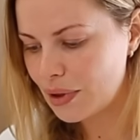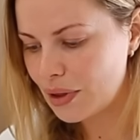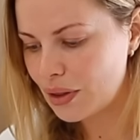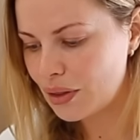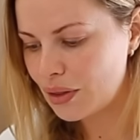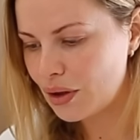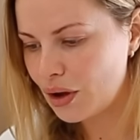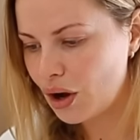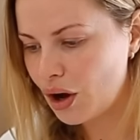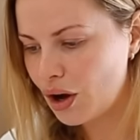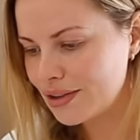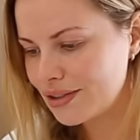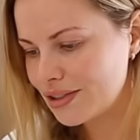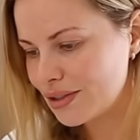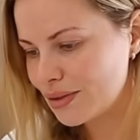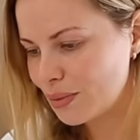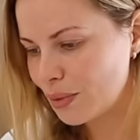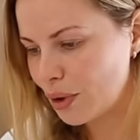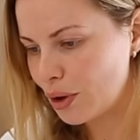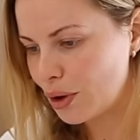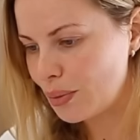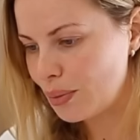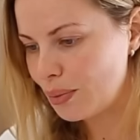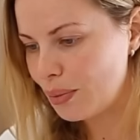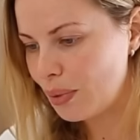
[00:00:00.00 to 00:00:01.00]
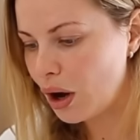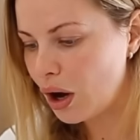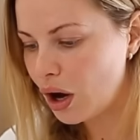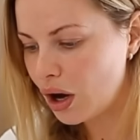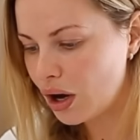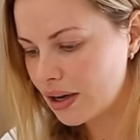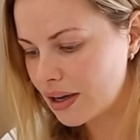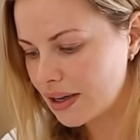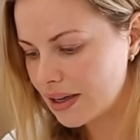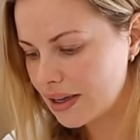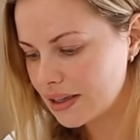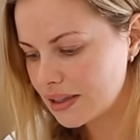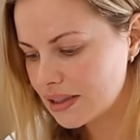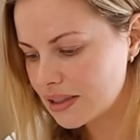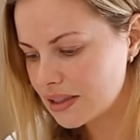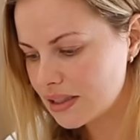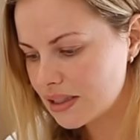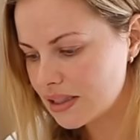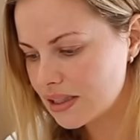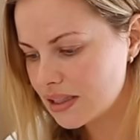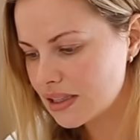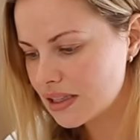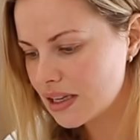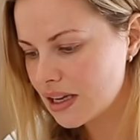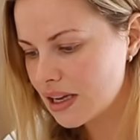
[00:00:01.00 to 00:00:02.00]
the Osmo
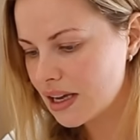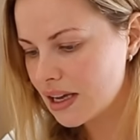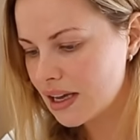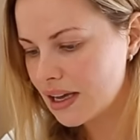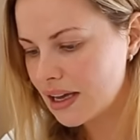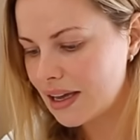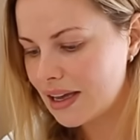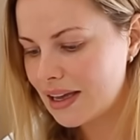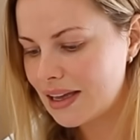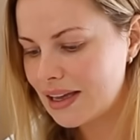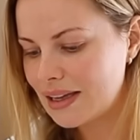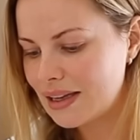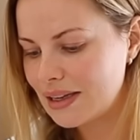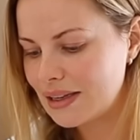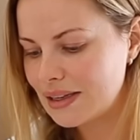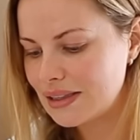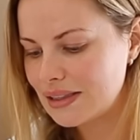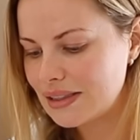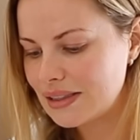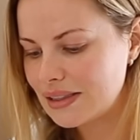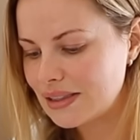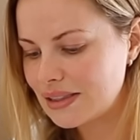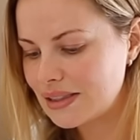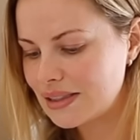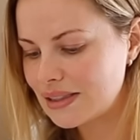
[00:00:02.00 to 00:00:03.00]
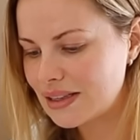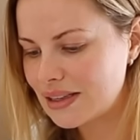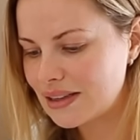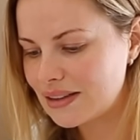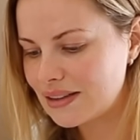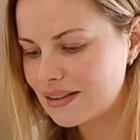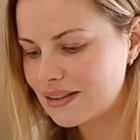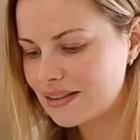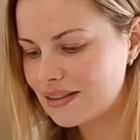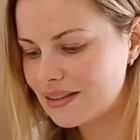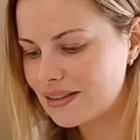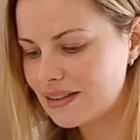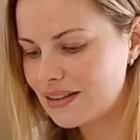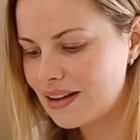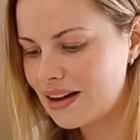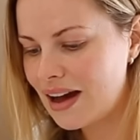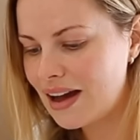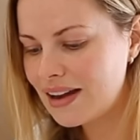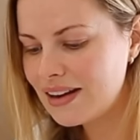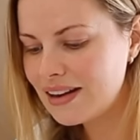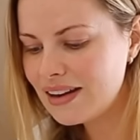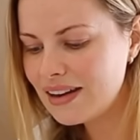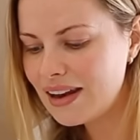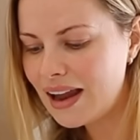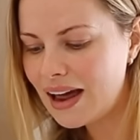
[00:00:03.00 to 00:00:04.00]
Pocket, is
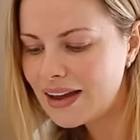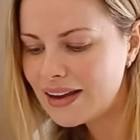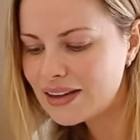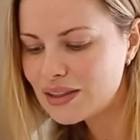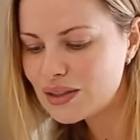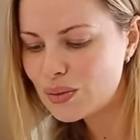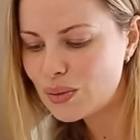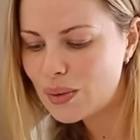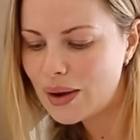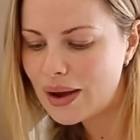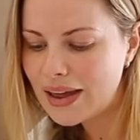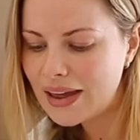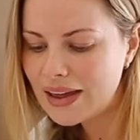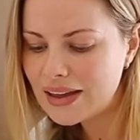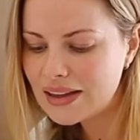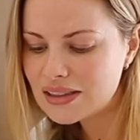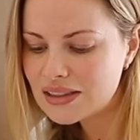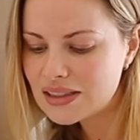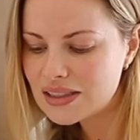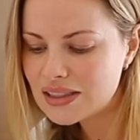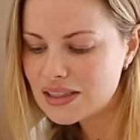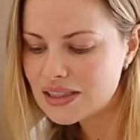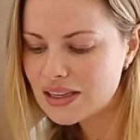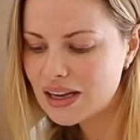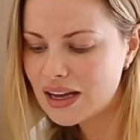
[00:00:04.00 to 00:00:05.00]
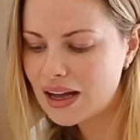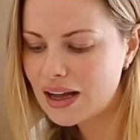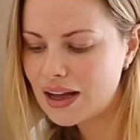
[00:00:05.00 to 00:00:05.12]
kind of lightweight.